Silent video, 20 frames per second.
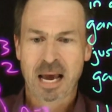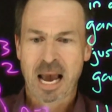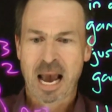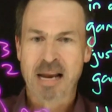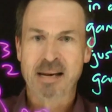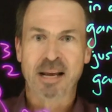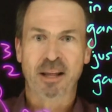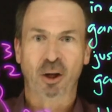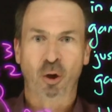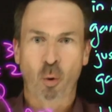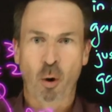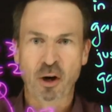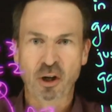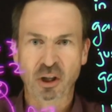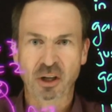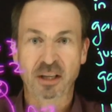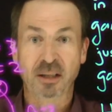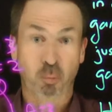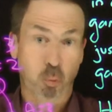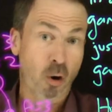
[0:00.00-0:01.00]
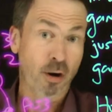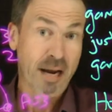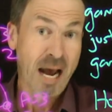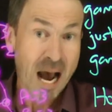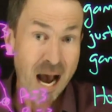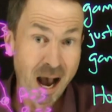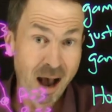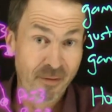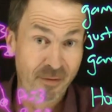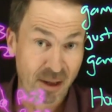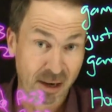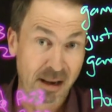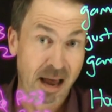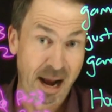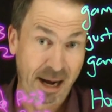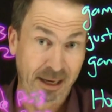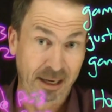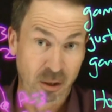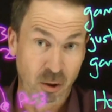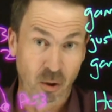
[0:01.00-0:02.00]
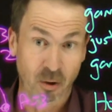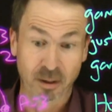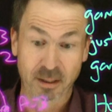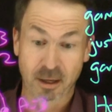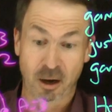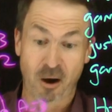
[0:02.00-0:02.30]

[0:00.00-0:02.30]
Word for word: And now the question is, what are the likelihoods